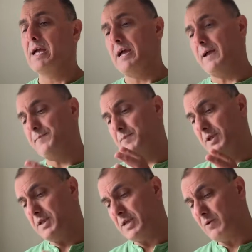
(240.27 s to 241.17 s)

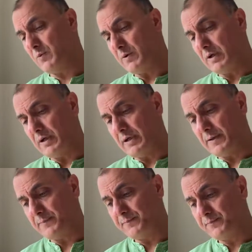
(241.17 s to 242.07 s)
Now,
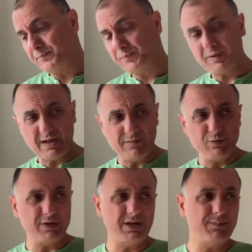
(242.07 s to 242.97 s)
have we
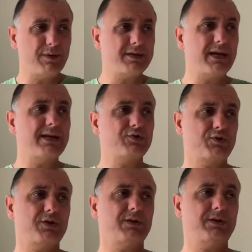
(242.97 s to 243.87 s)
got any blood gas
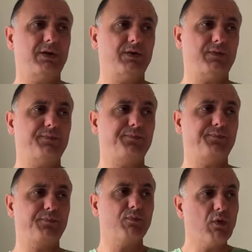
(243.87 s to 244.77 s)
results yet?
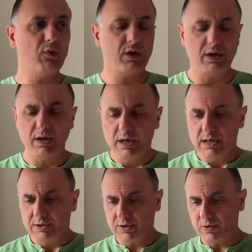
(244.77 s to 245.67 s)
Okay,
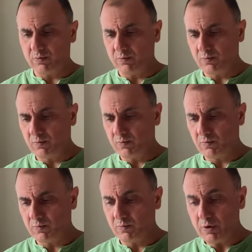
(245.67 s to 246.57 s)
so
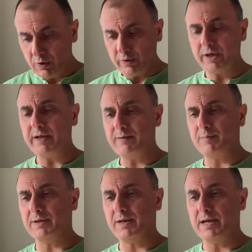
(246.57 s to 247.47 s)
looking at the
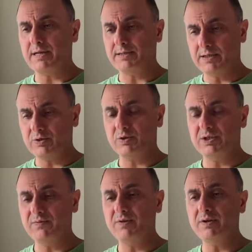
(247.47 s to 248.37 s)
blood gas, he's got
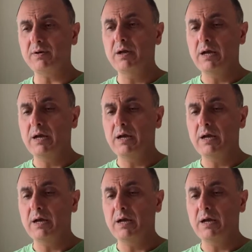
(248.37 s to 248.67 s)
severe